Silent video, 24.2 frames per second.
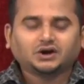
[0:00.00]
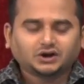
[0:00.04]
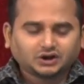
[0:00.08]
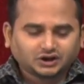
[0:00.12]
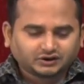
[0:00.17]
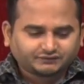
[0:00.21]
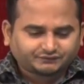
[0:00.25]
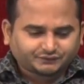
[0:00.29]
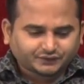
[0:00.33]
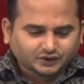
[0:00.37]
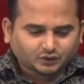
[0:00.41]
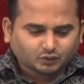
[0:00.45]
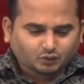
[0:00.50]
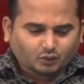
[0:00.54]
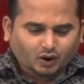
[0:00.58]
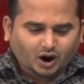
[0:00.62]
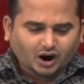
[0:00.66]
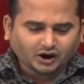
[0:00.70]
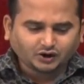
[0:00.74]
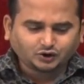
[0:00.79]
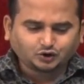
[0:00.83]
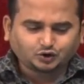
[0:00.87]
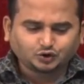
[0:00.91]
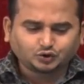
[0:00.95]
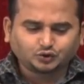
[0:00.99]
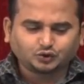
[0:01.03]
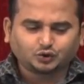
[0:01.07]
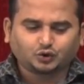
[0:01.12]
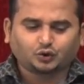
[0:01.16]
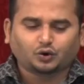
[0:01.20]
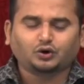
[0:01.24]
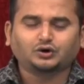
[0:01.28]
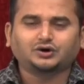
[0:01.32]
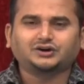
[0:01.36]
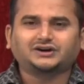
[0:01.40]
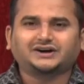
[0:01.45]
if you want to
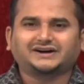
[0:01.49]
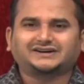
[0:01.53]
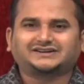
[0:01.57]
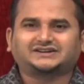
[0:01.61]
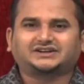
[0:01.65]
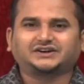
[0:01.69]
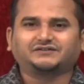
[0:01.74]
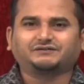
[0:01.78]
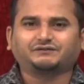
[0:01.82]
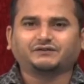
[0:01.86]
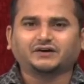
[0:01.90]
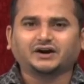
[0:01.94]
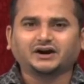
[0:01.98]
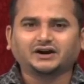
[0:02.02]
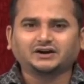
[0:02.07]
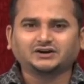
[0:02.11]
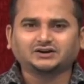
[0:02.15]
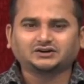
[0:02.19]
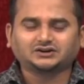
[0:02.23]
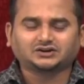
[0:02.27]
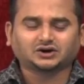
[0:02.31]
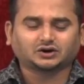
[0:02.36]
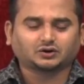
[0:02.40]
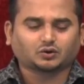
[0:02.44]
hold different